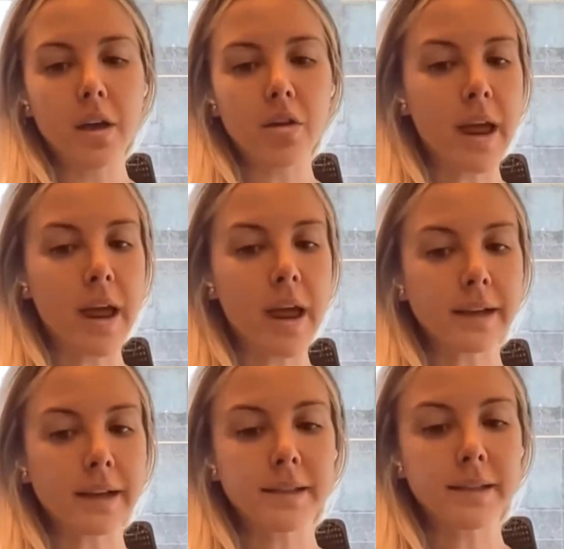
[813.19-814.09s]
your
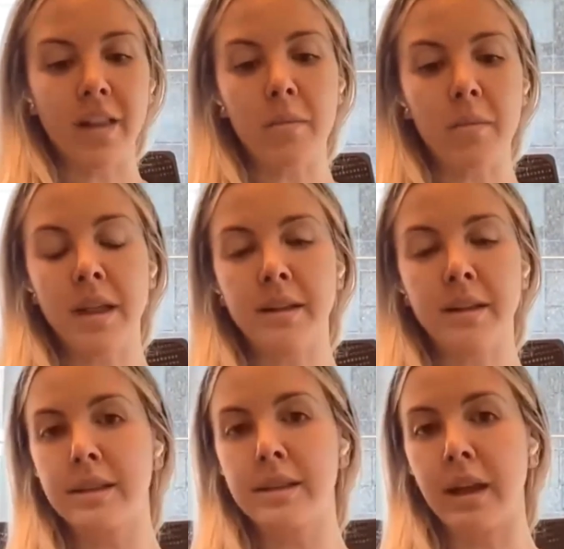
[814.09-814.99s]
next
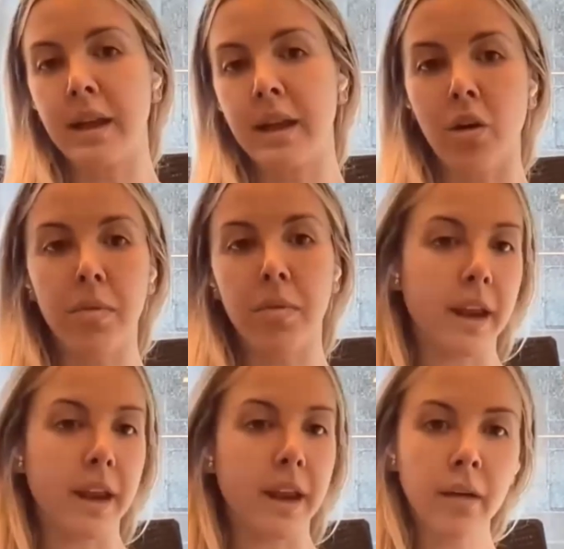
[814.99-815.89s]
developments that you're
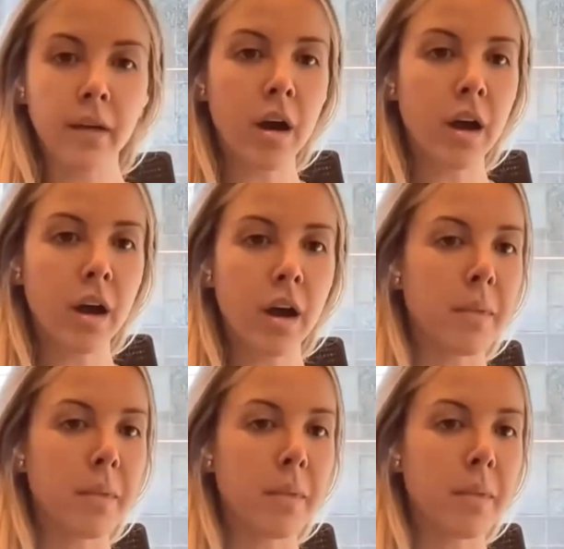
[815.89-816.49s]
planning on,